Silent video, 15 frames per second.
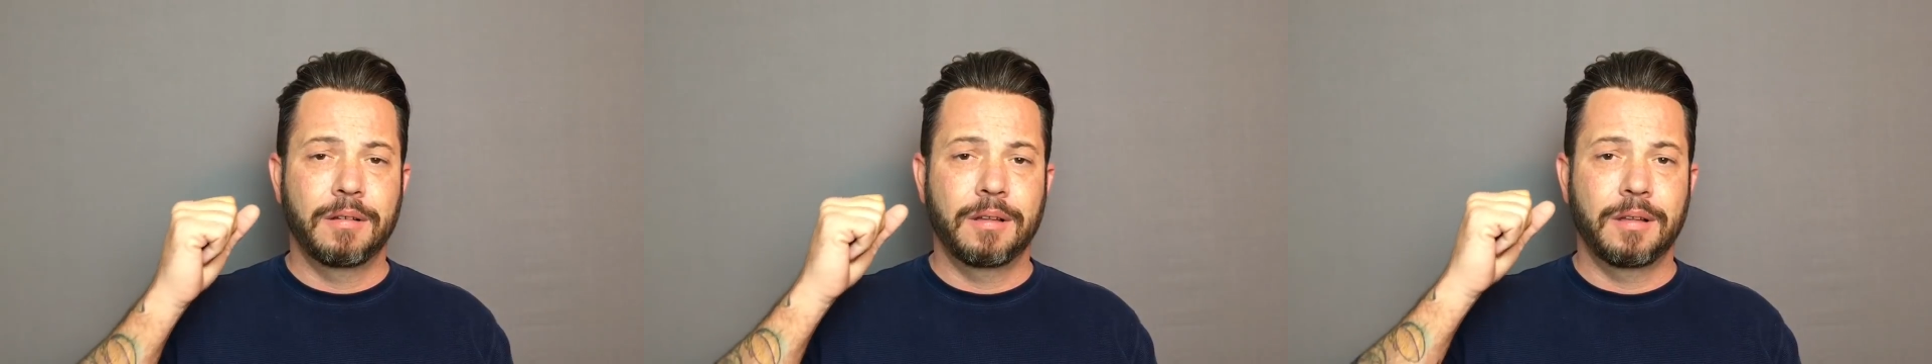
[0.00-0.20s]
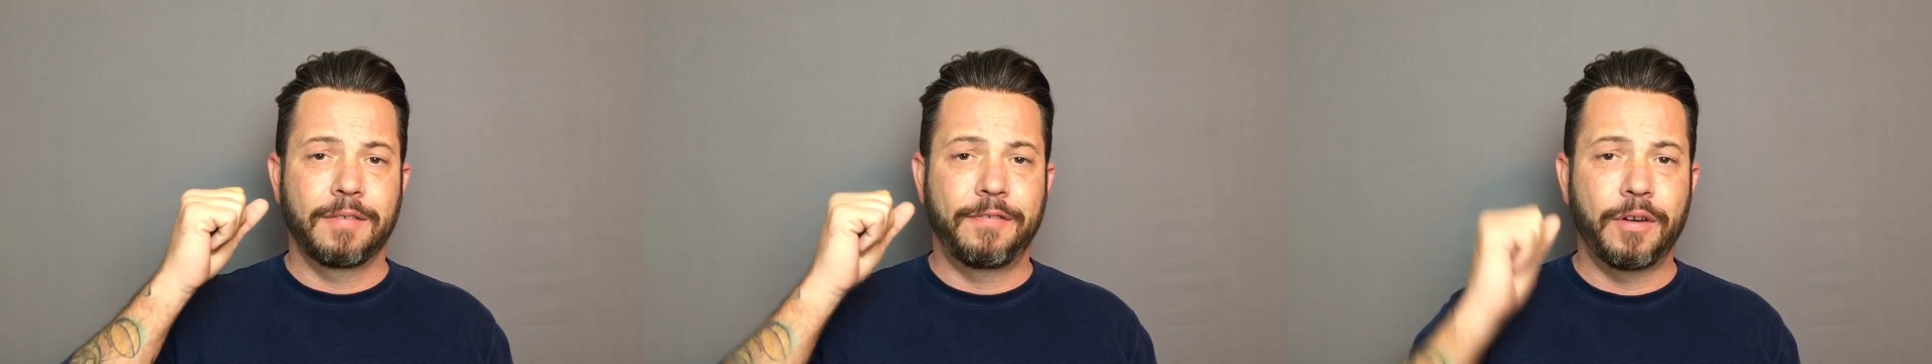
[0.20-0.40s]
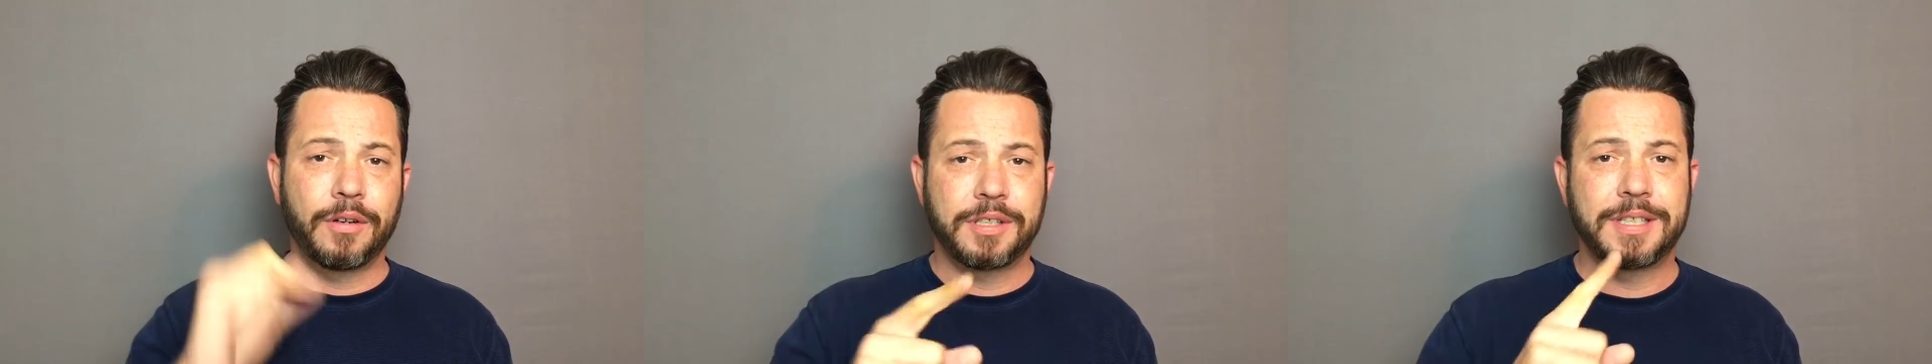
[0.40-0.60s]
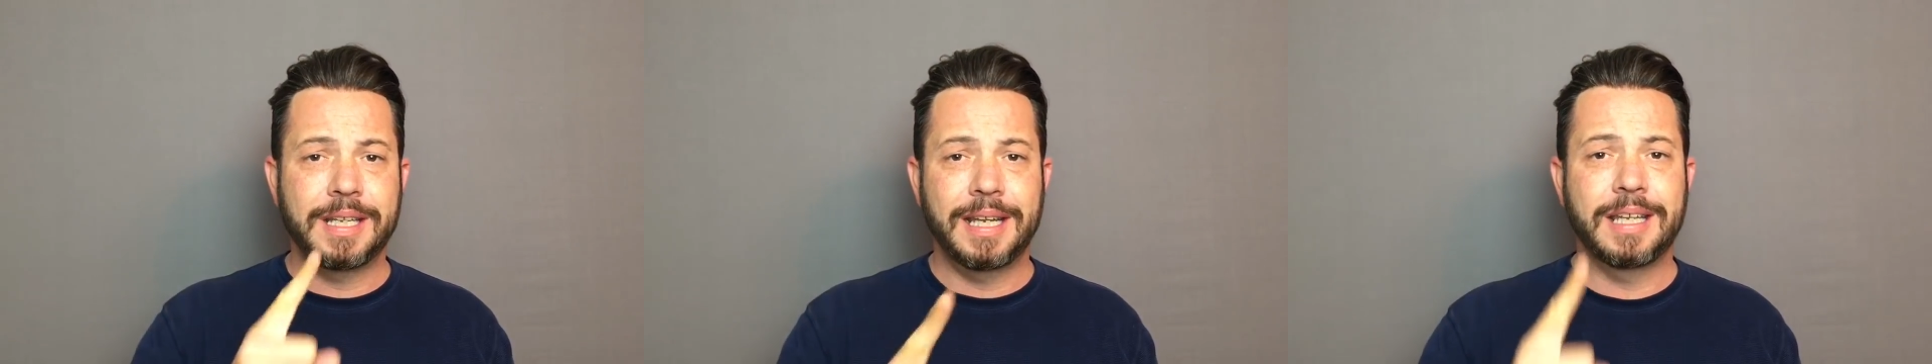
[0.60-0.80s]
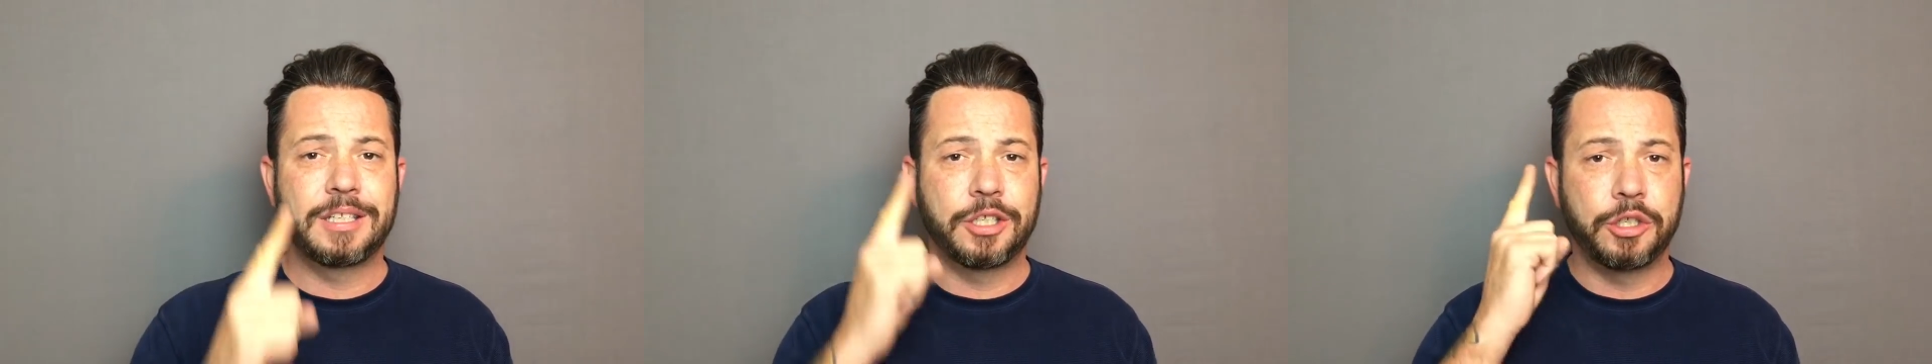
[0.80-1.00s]
The first
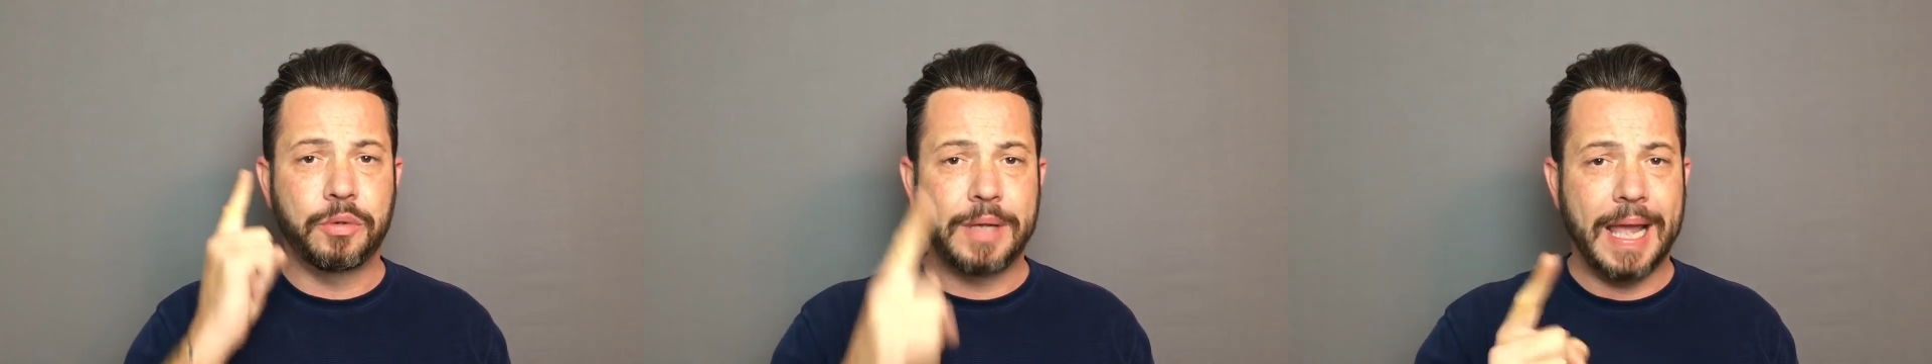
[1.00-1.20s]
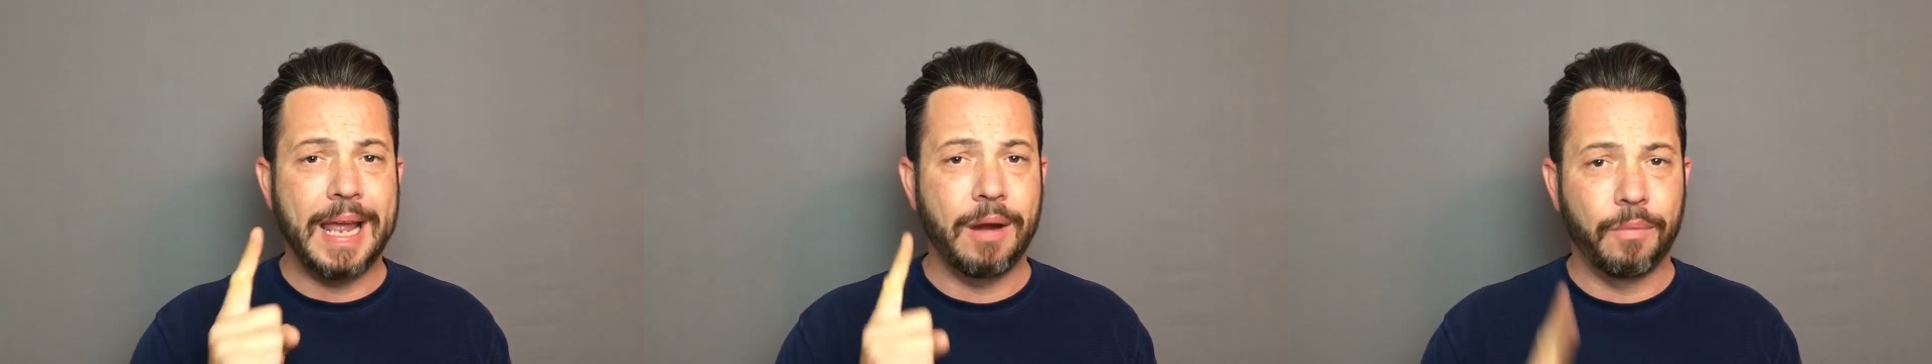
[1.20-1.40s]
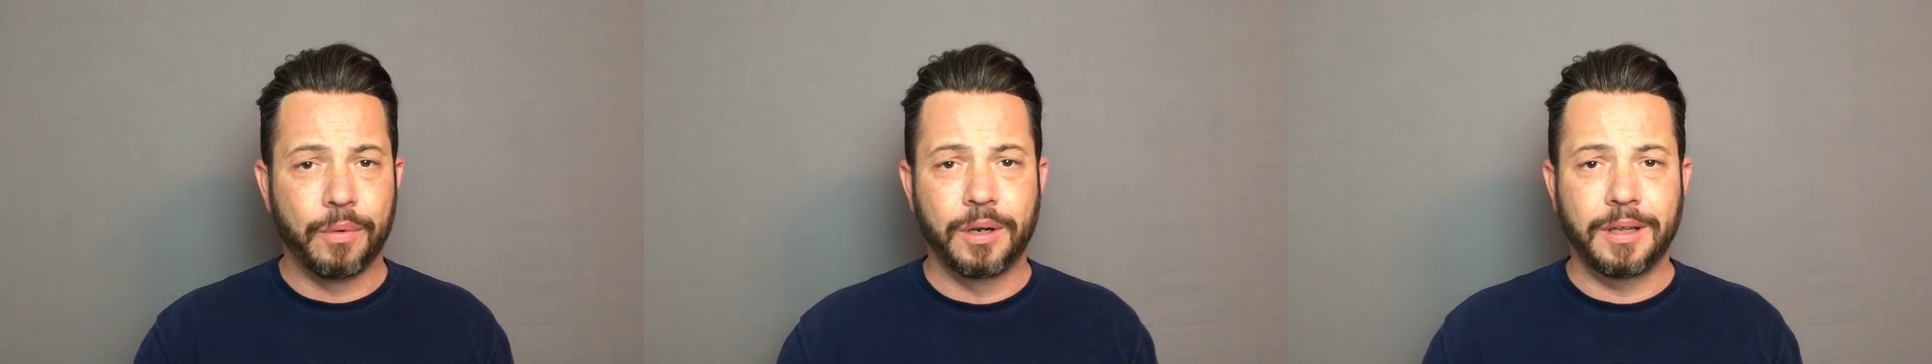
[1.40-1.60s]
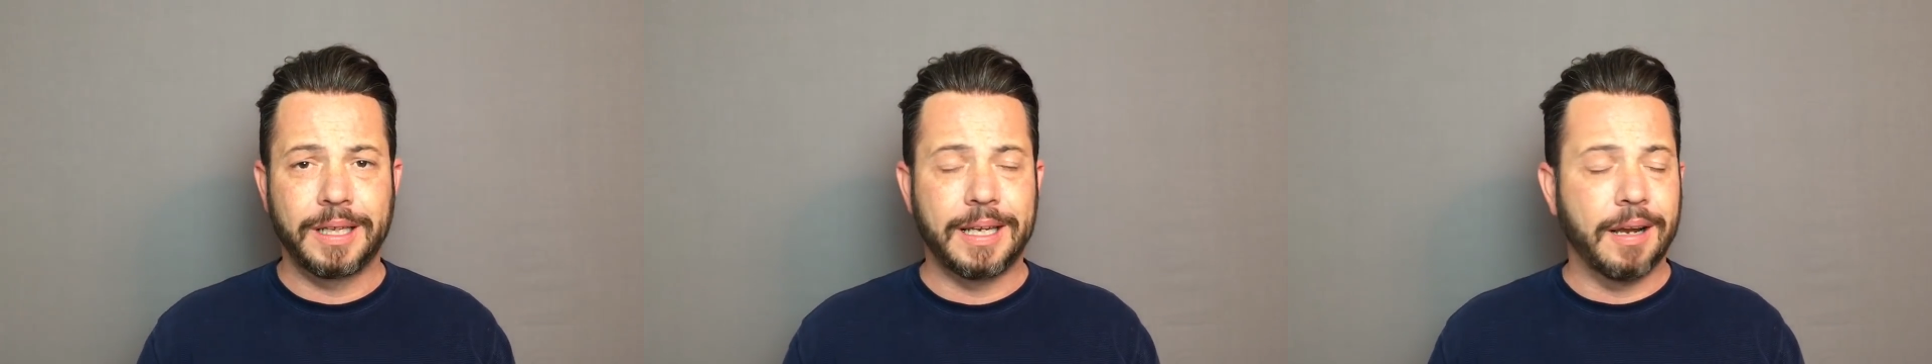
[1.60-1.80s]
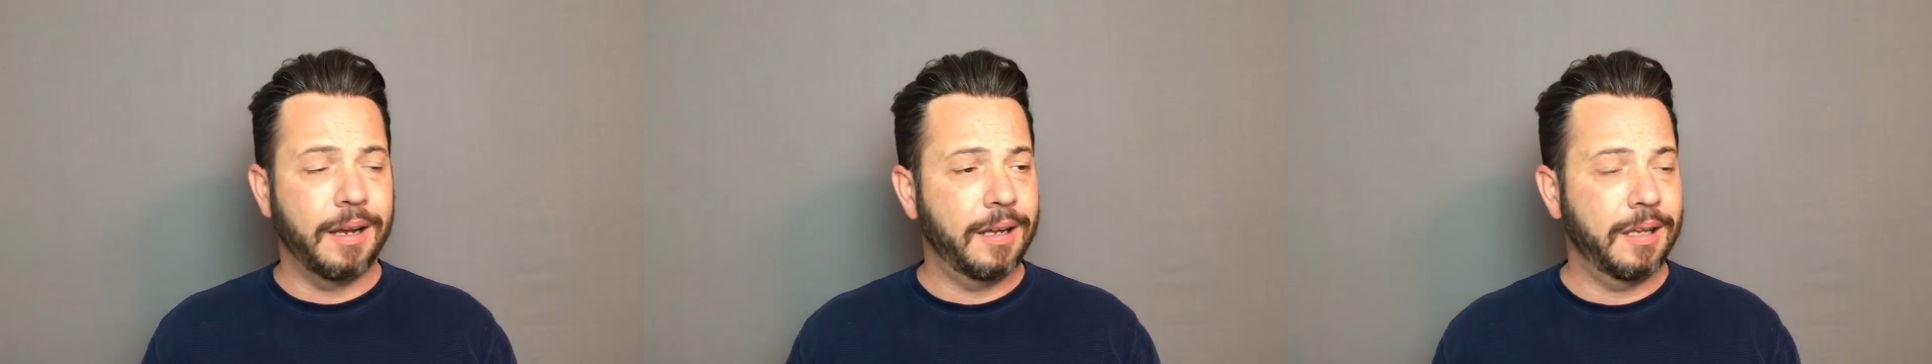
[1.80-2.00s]
thing is you can't really,